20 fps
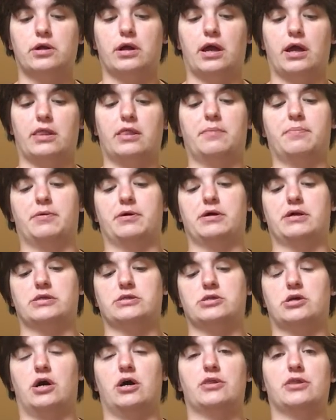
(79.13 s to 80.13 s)
the book
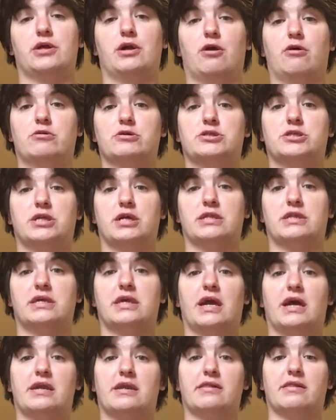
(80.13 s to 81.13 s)
is called The Ocean at
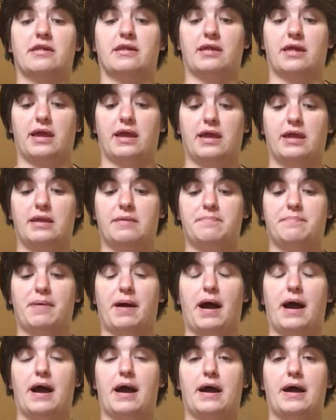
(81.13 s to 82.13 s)
the End of the Lane
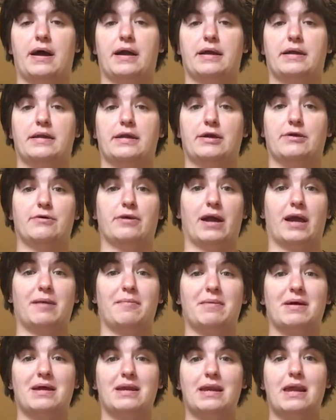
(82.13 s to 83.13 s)
by Neil
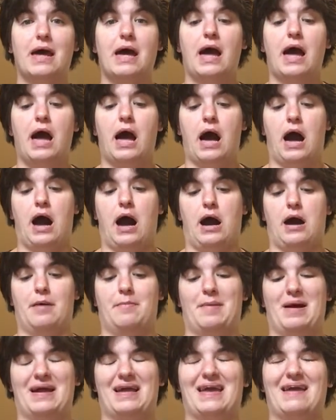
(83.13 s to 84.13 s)
Gaiman.
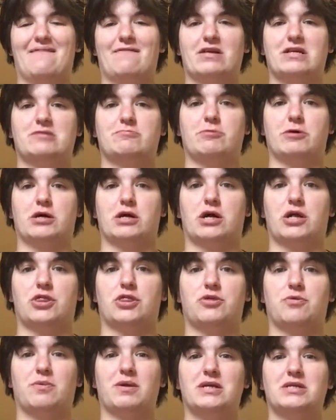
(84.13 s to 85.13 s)
I gave this book
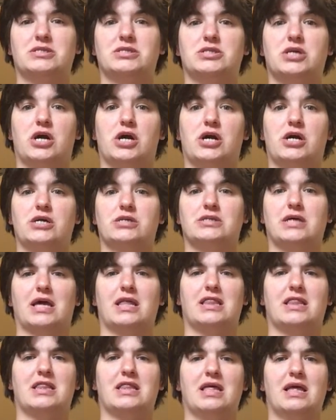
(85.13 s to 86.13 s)
3 stars. I
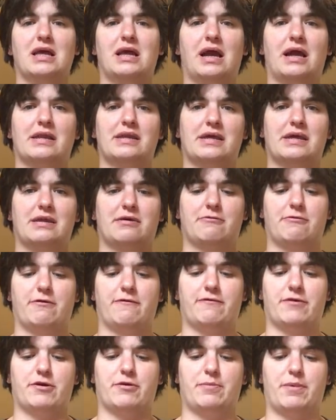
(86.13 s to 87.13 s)
think I did a
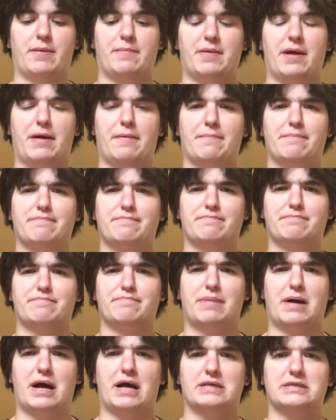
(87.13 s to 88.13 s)
review, but I'm not
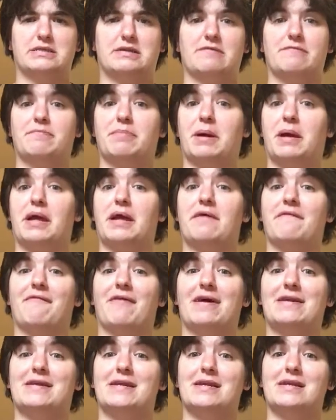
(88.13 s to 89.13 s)
positive. But if
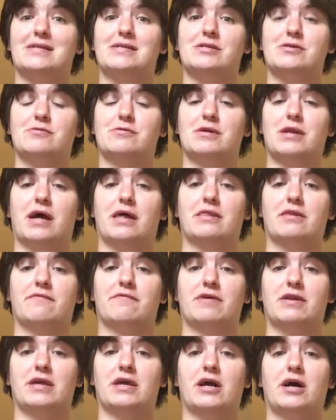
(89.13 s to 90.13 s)
I didn't do it on the
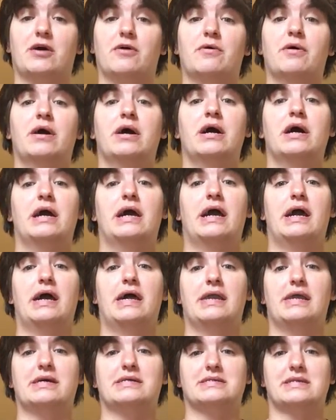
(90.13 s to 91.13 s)
video,
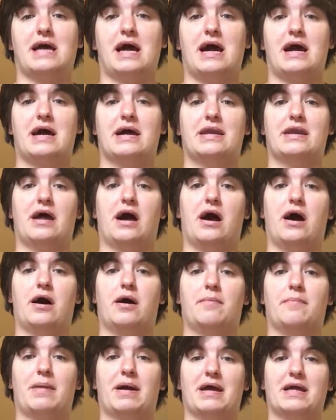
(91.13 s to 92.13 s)
it is on
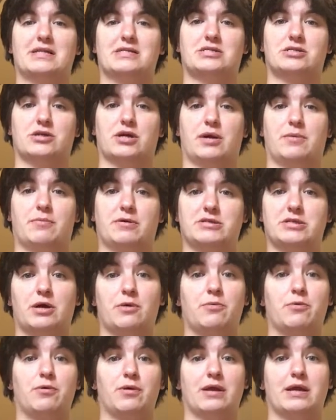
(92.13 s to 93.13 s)
my Instagram, which I
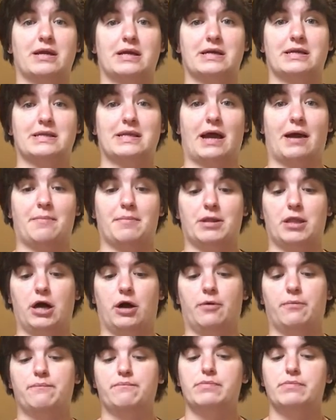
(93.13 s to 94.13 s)
will link down below.